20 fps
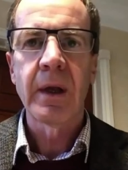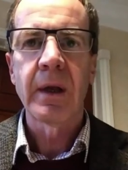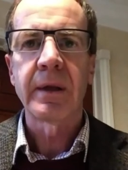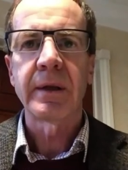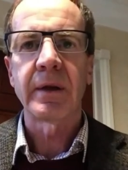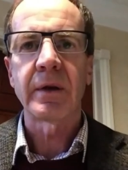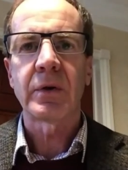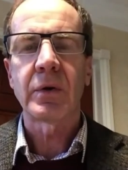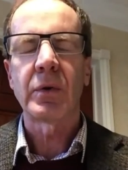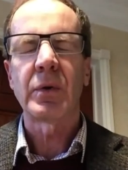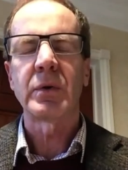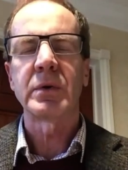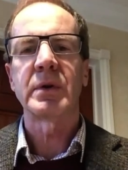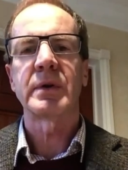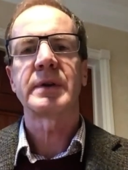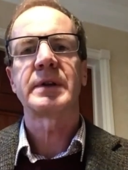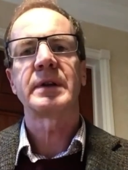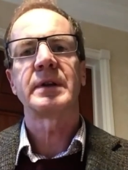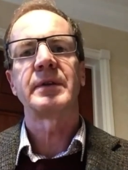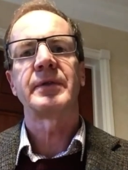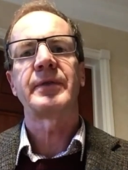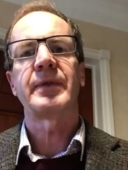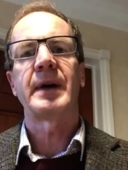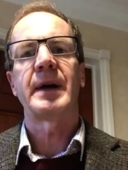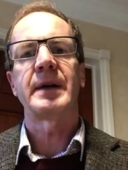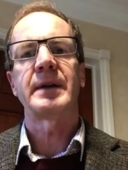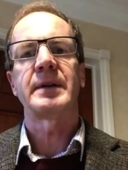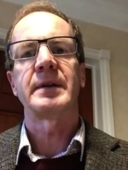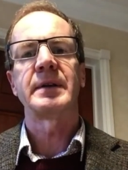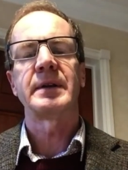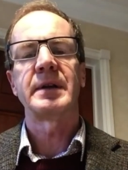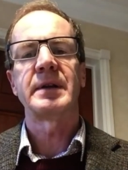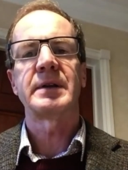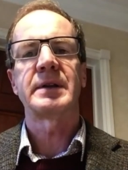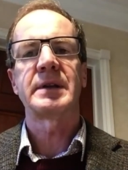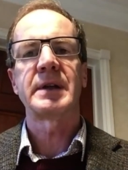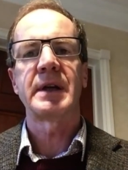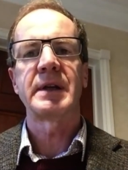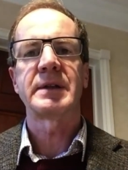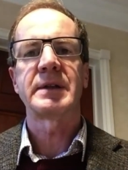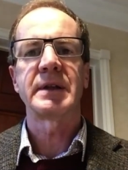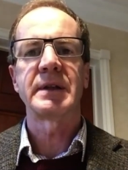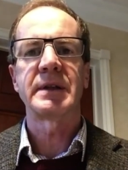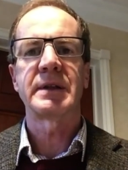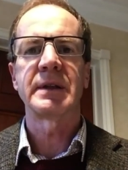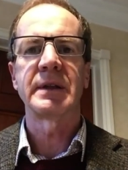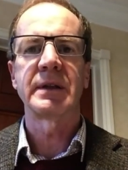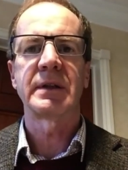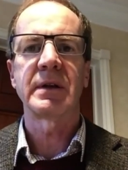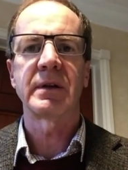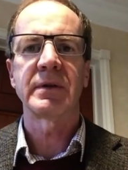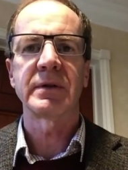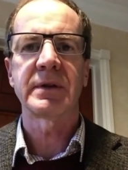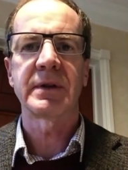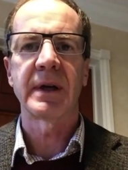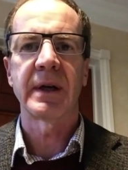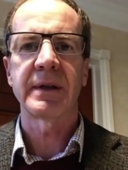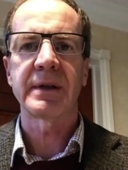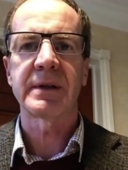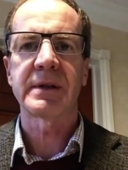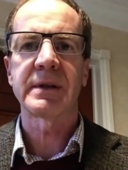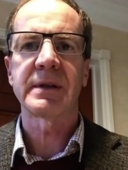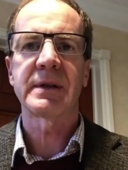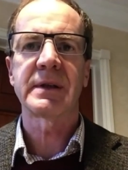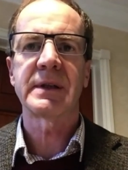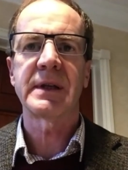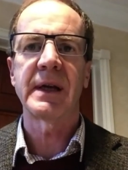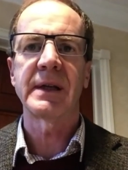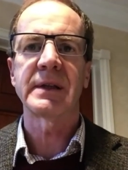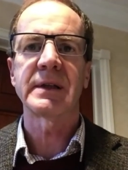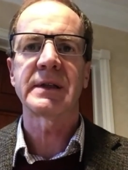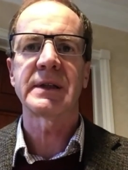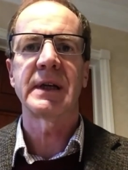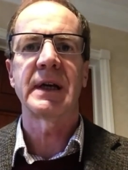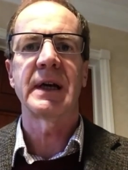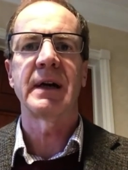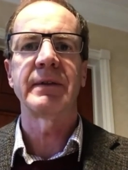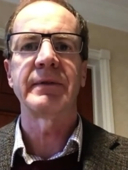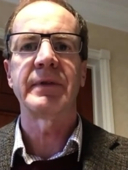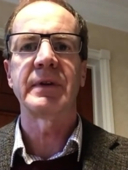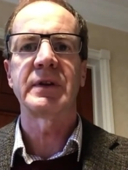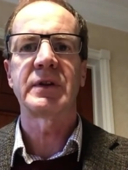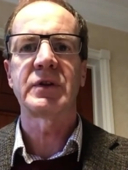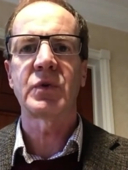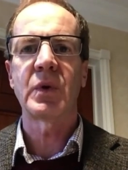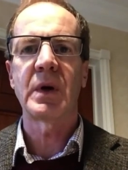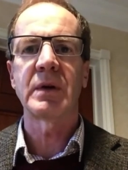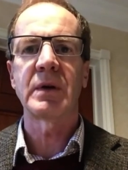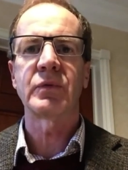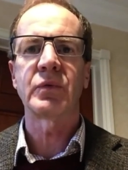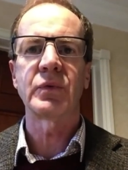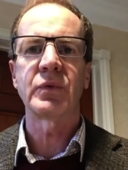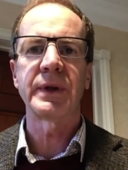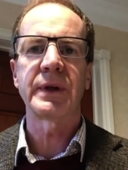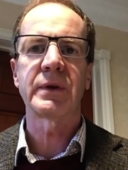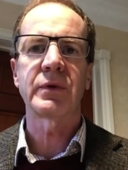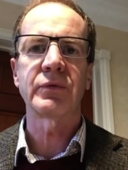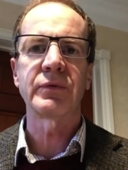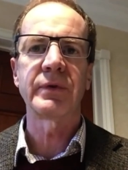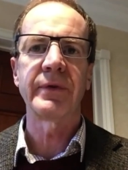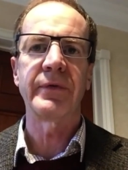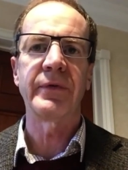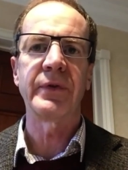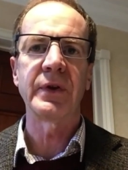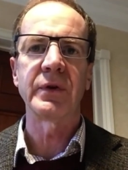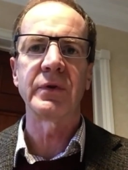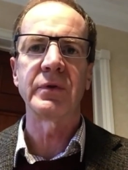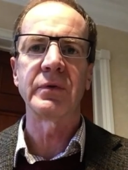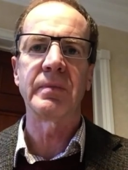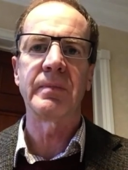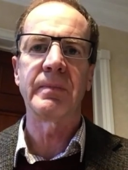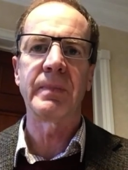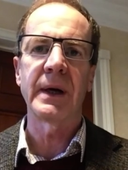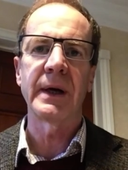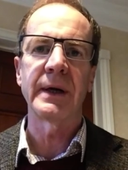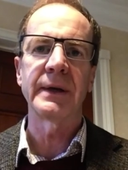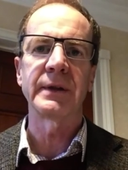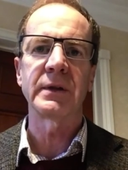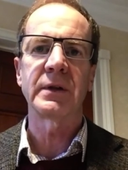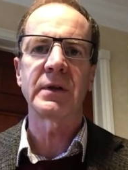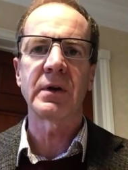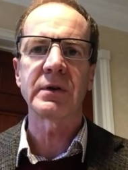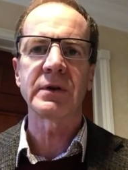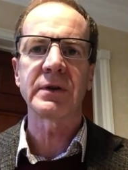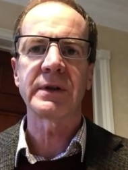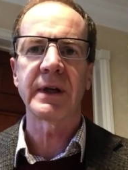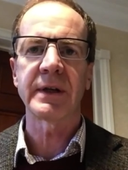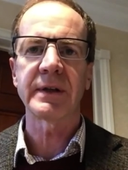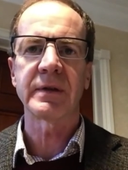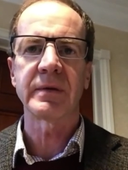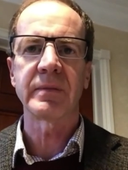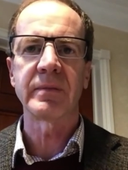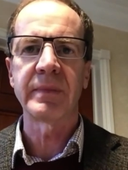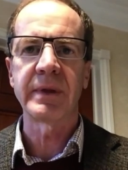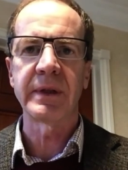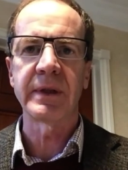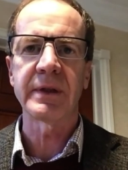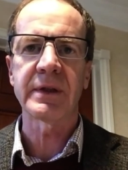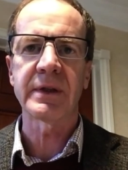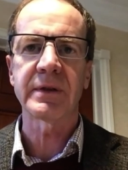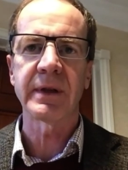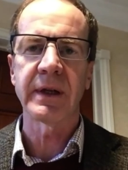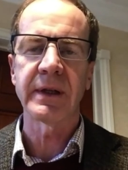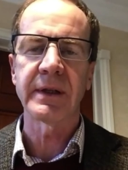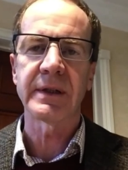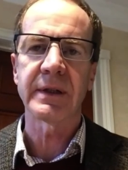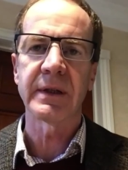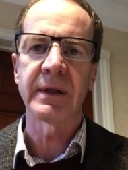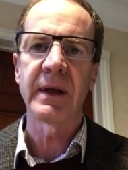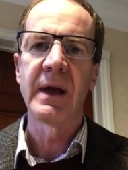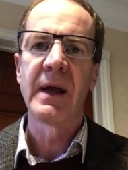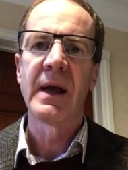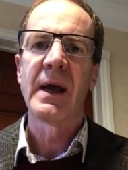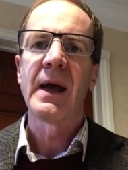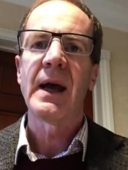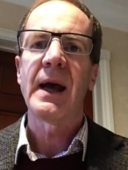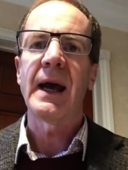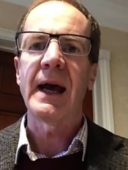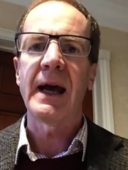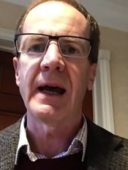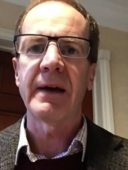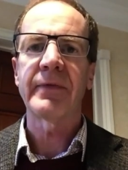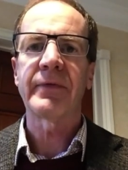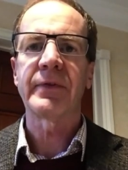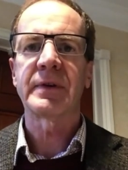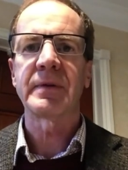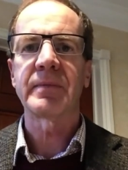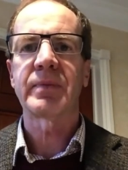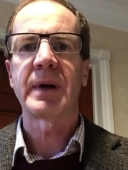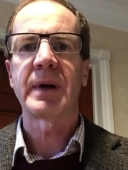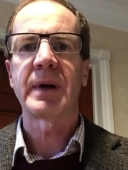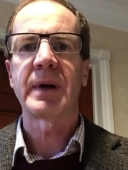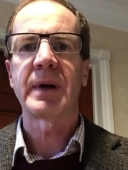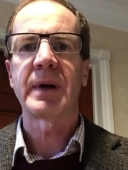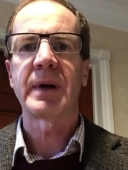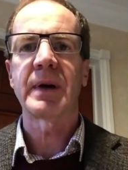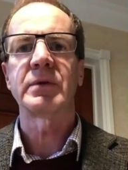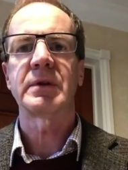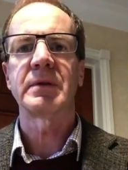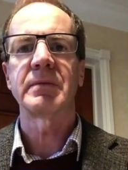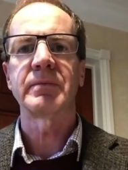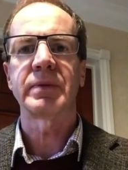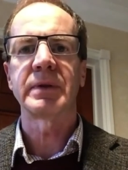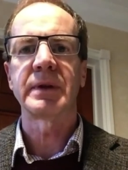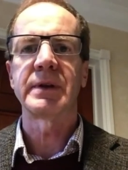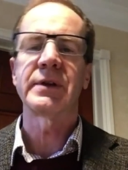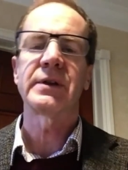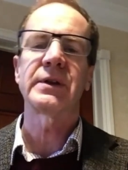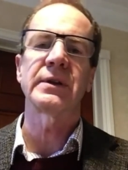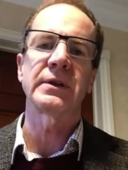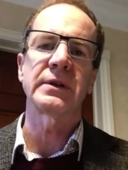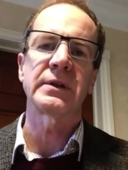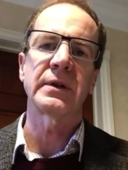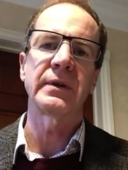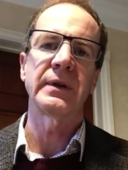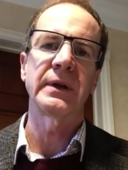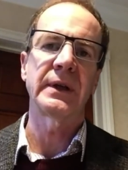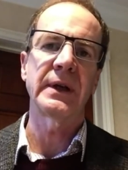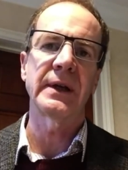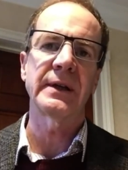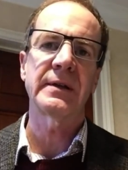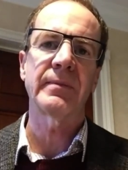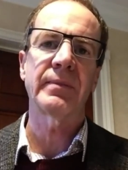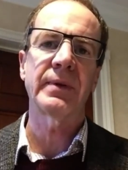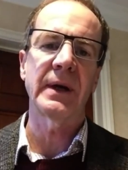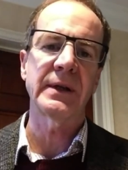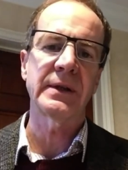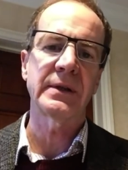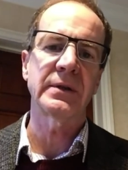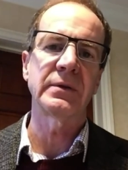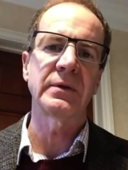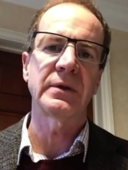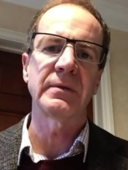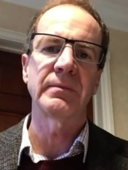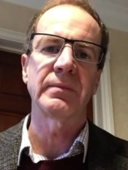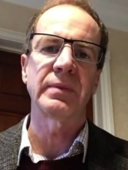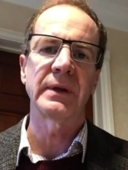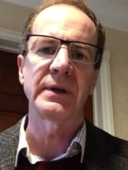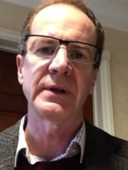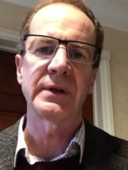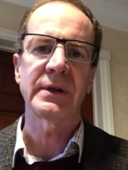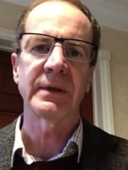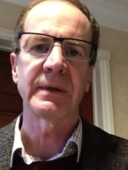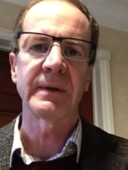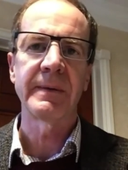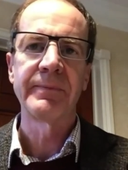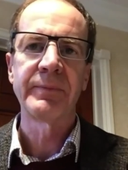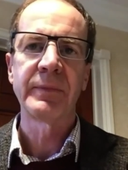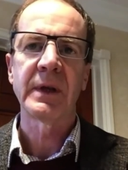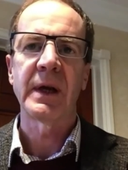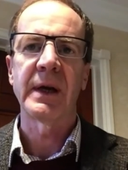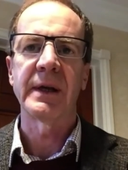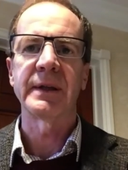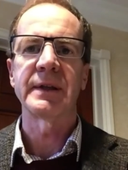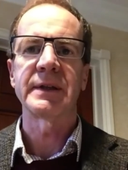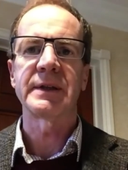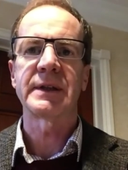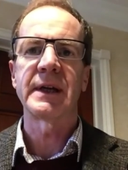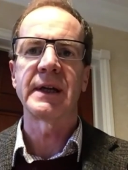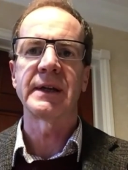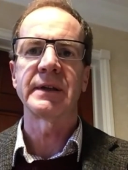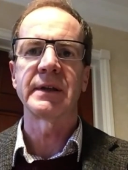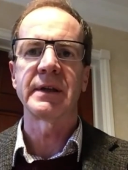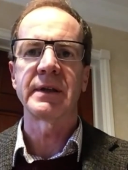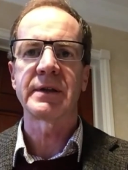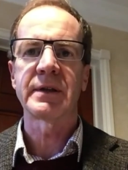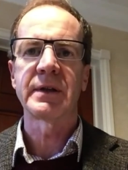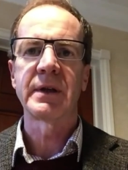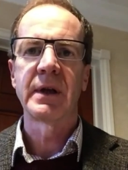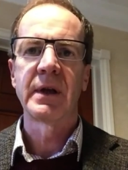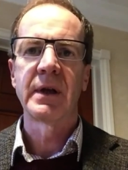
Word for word: the court looked at the fact that these JCT contracts tend to have a 12 week review by the contract administrator after practical completion. So you get to practical completion, and there's then this